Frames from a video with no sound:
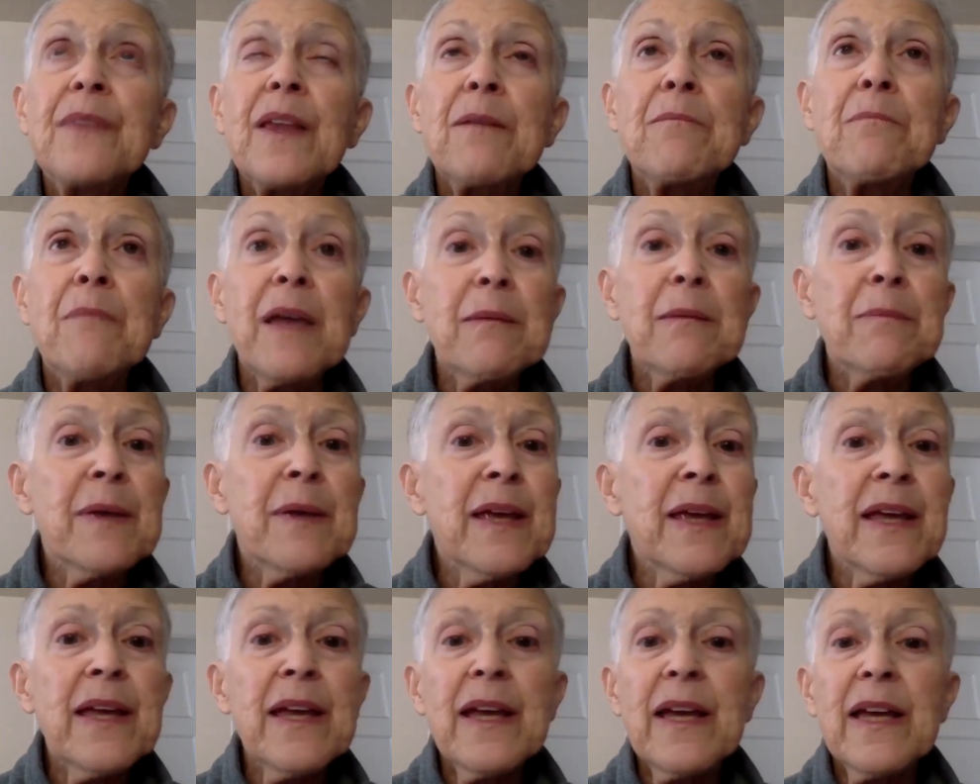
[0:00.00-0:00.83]

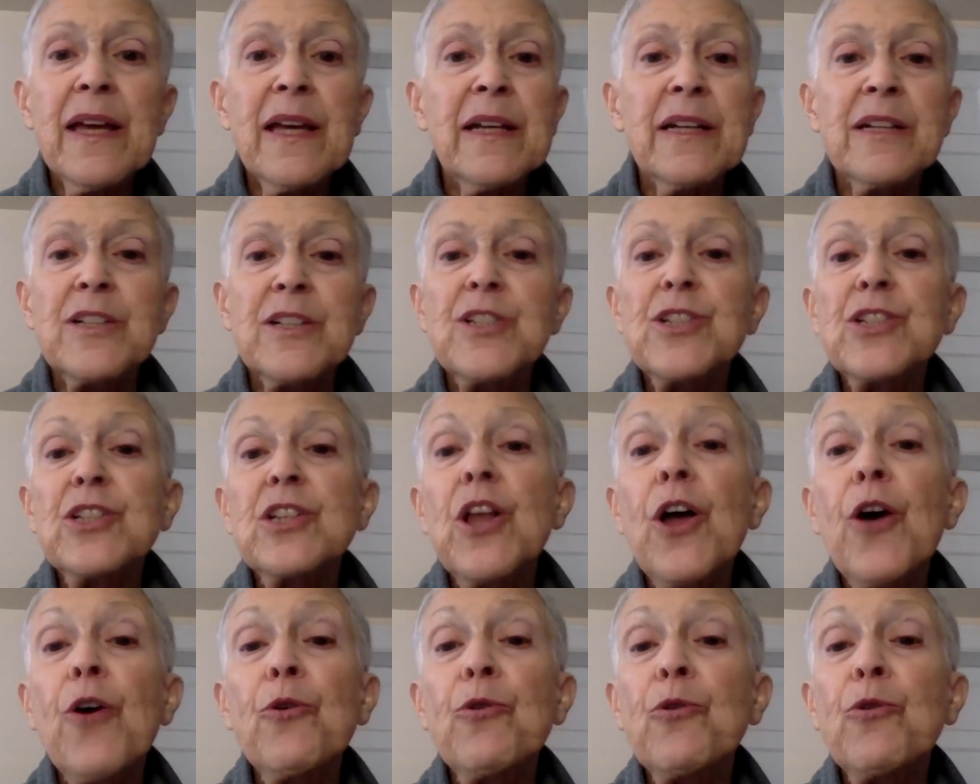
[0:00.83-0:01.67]
maybe in a
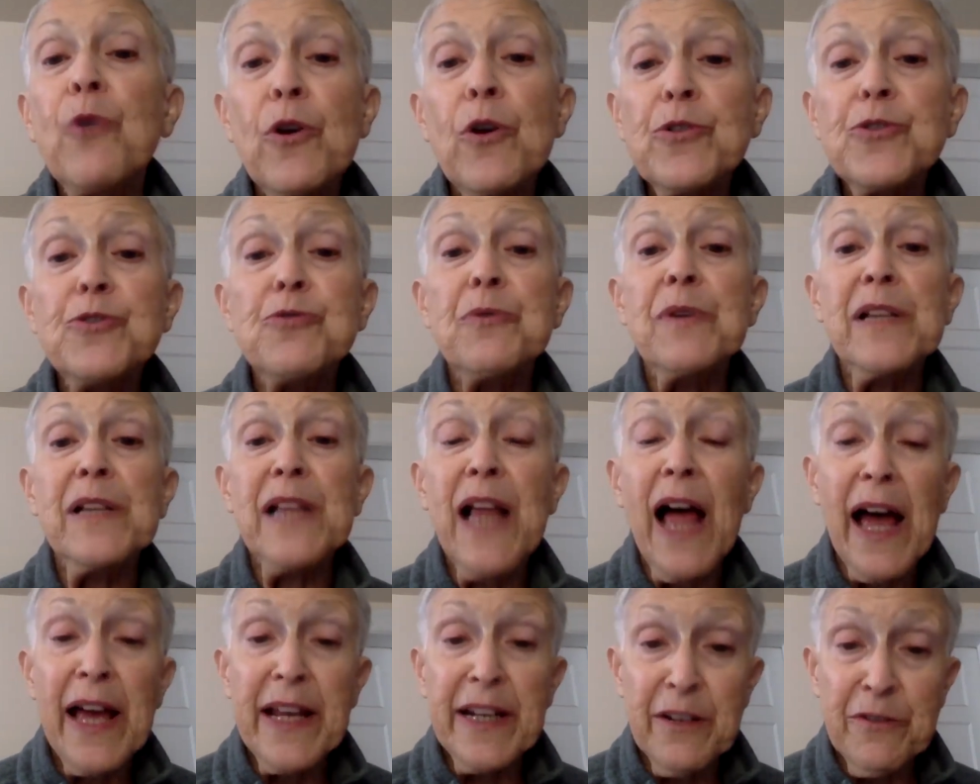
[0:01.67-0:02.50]
slow grocery
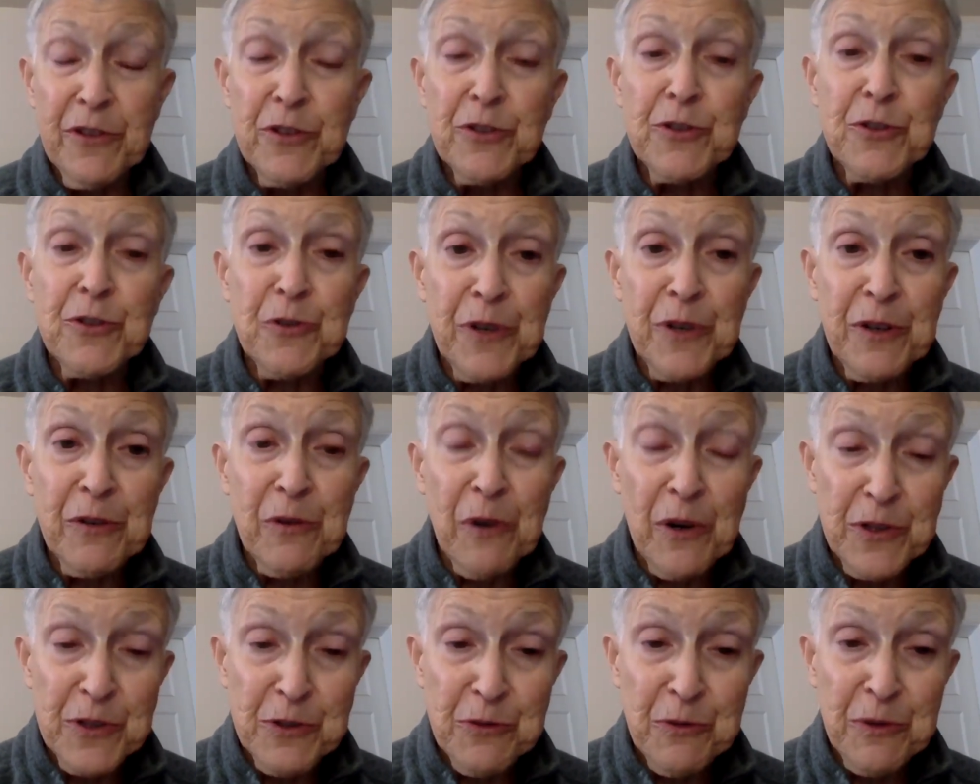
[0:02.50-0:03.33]
line if you're doing
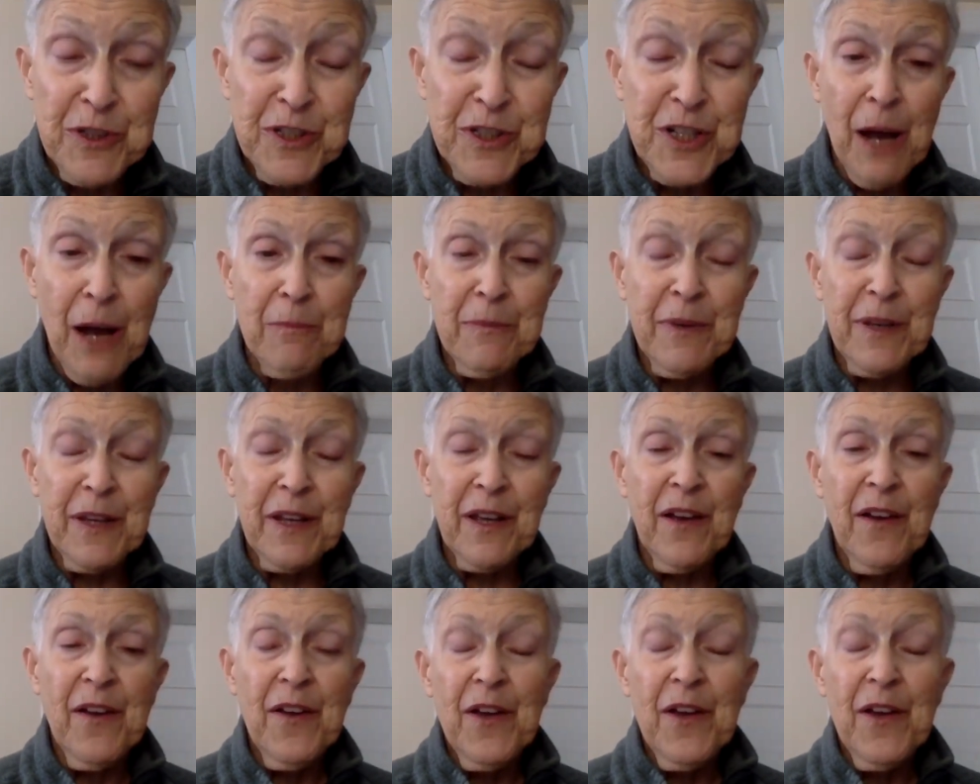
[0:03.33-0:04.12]
grocery shopping.